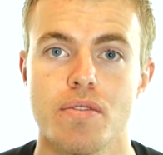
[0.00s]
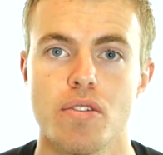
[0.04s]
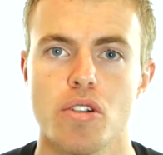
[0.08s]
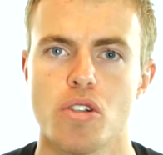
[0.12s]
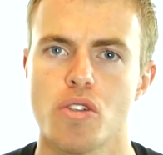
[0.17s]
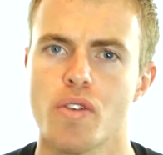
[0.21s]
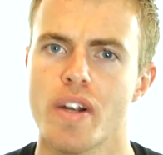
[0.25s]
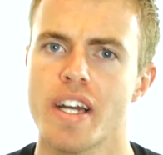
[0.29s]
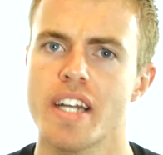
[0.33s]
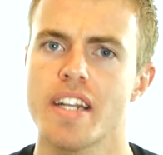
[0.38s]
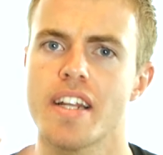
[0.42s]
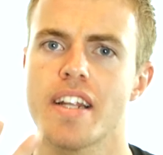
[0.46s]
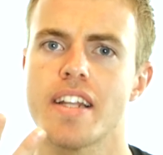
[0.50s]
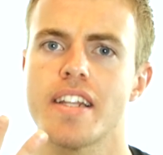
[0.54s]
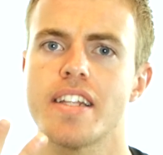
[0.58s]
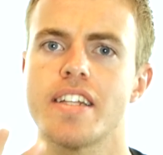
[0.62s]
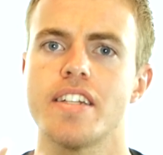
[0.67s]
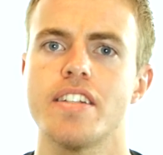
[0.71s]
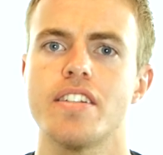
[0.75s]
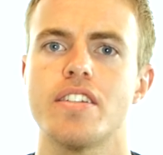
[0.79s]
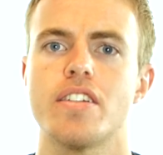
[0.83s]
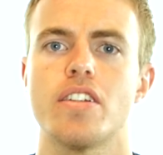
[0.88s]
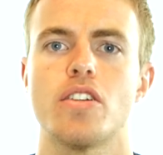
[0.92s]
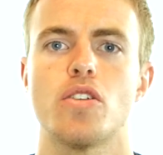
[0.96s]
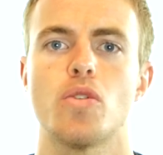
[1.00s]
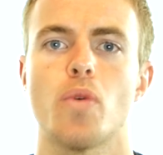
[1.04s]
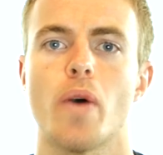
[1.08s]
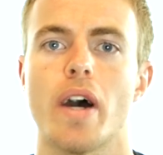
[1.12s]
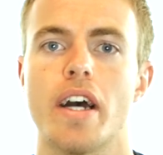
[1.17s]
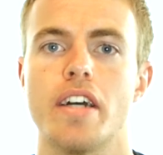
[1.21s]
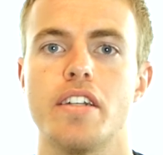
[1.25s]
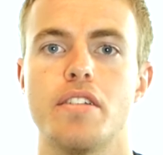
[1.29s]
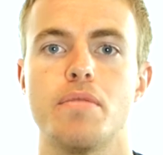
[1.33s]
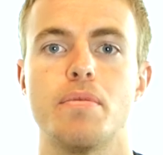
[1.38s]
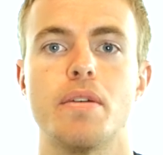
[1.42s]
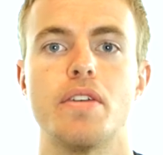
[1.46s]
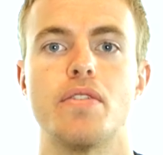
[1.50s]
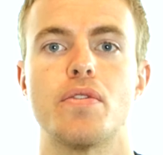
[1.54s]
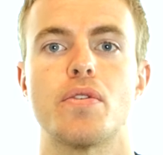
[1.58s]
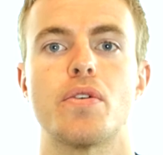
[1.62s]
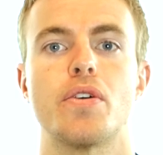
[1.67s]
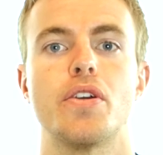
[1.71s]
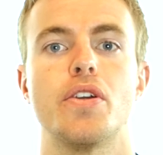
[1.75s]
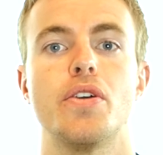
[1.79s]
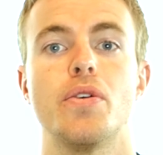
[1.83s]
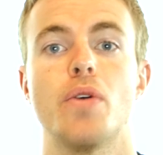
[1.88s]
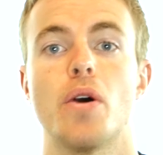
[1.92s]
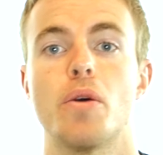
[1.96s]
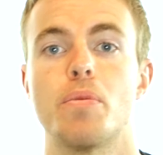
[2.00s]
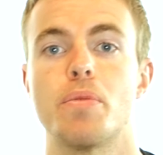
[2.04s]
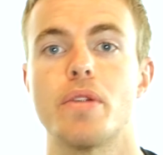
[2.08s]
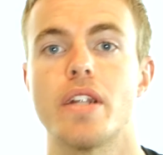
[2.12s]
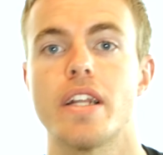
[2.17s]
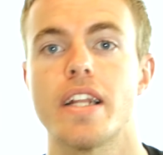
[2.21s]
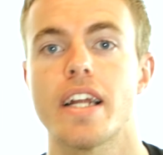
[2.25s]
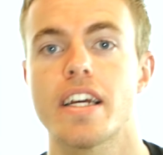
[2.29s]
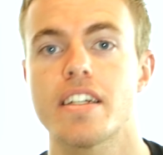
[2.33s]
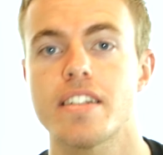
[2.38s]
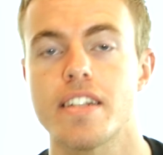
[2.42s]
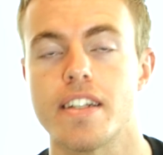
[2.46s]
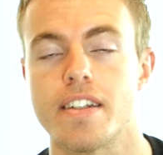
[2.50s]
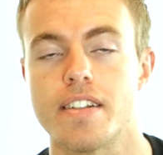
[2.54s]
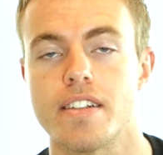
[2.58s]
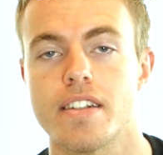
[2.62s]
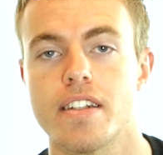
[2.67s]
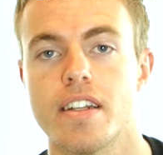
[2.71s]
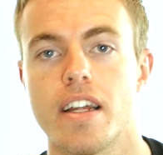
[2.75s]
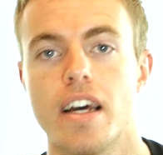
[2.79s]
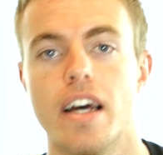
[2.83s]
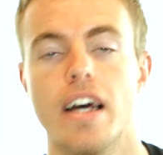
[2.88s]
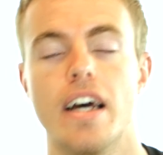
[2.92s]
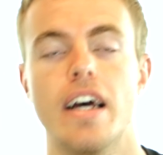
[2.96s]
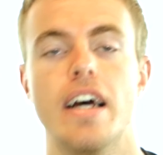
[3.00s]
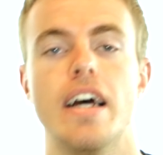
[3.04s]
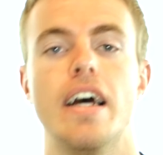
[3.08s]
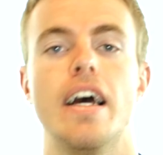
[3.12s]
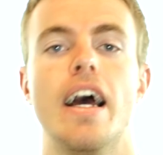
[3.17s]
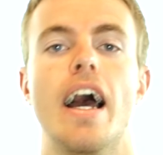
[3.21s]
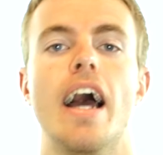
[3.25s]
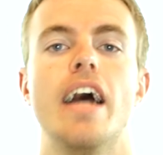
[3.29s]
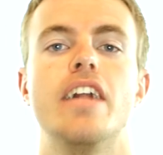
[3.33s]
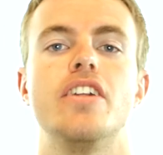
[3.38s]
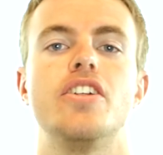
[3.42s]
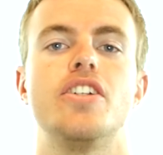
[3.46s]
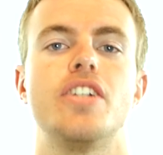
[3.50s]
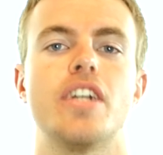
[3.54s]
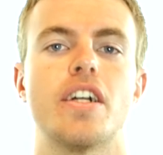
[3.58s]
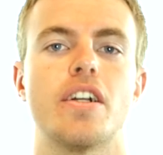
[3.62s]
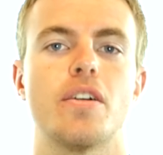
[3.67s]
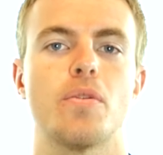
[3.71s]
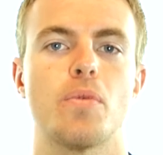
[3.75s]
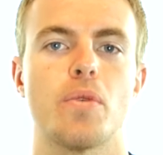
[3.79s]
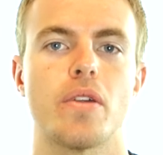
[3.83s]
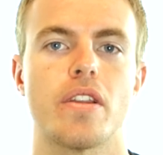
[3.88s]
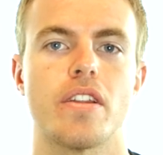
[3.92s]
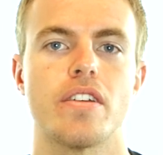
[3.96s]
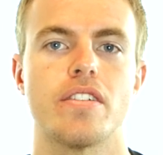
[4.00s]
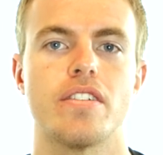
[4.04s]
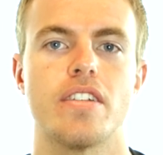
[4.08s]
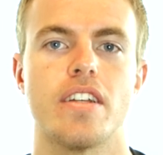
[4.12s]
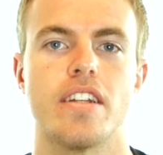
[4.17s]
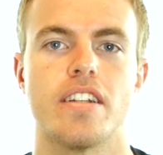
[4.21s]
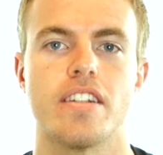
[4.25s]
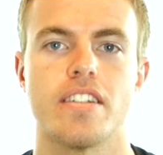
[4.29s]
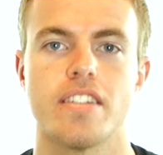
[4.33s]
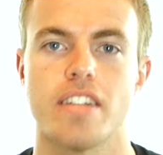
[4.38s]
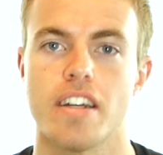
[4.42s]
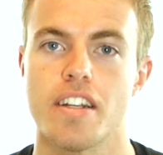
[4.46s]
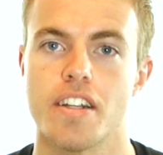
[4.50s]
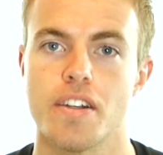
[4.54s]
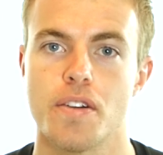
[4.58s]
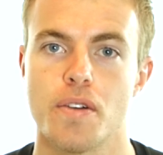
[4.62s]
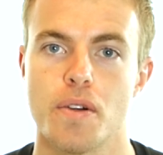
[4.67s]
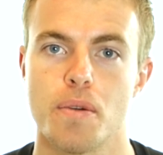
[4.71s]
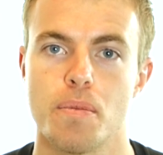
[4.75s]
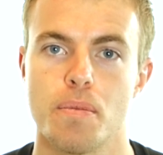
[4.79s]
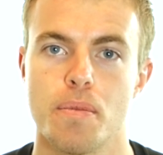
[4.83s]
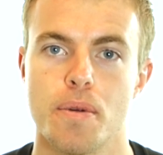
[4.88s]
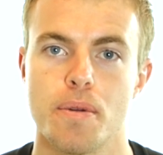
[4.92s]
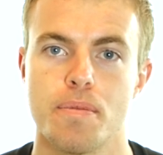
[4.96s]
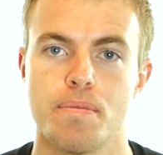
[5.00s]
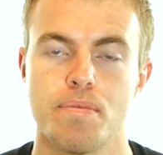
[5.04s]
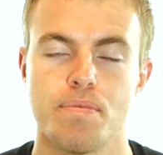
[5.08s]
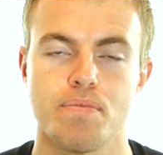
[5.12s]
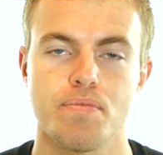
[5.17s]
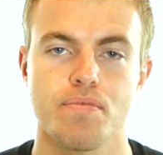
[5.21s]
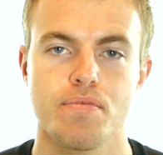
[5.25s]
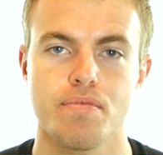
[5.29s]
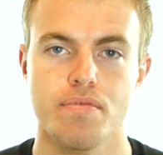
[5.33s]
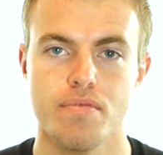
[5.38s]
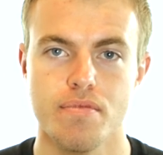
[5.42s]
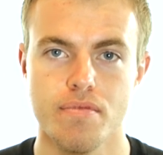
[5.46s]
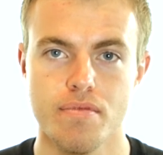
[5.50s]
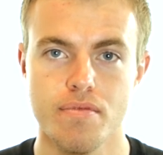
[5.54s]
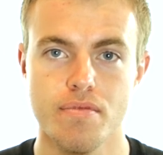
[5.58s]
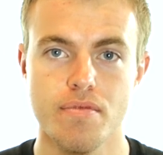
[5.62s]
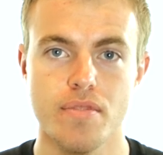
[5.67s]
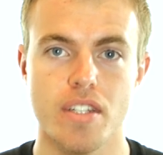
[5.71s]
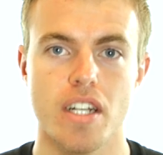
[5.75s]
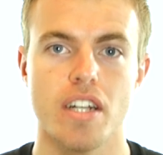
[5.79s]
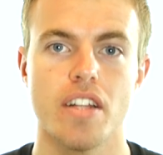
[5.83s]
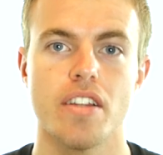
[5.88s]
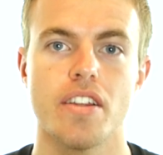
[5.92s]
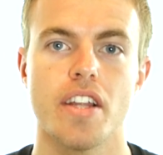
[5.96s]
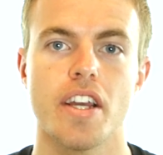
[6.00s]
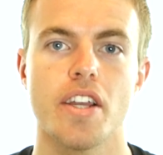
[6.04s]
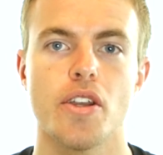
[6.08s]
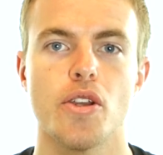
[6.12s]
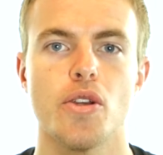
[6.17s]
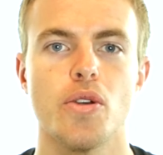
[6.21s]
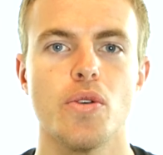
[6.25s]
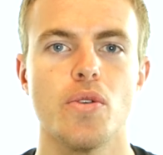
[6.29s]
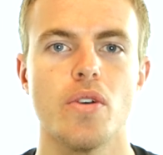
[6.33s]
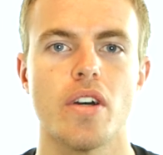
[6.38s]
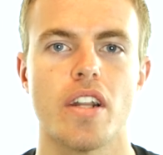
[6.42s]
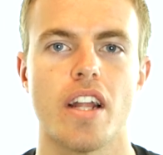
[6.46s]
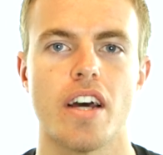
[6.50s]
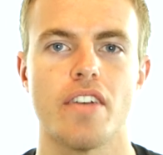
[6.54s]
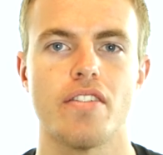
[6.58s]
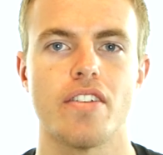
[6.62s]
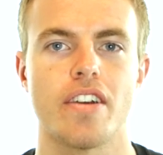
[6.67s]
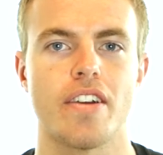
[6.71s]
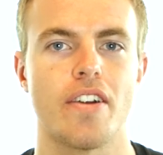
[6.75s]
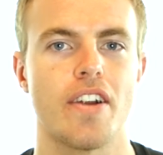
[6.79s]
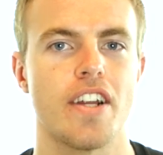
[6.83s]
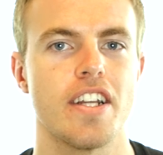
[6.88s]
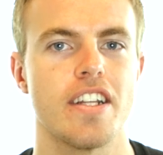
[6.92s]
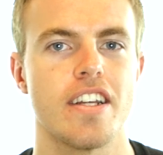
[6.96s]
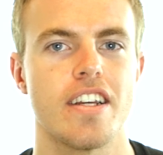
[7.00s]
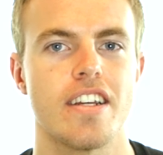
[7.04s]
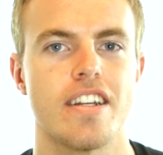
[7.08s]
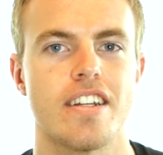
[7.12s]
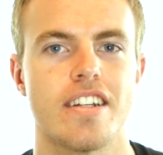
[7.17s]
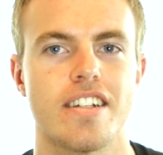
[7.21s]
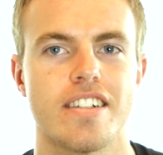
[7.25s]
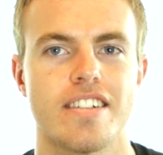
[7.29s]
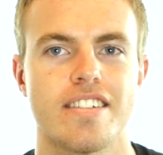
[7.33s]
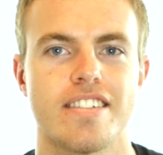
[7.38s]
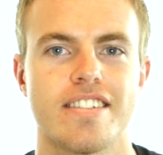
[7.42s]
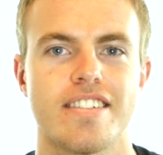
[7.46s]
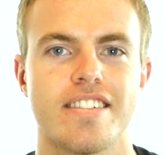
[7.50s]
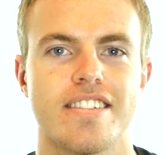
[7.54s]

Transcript: Try it at least twice before you open the next lesson, and share it with us in the study group. Thank you, and have a great day.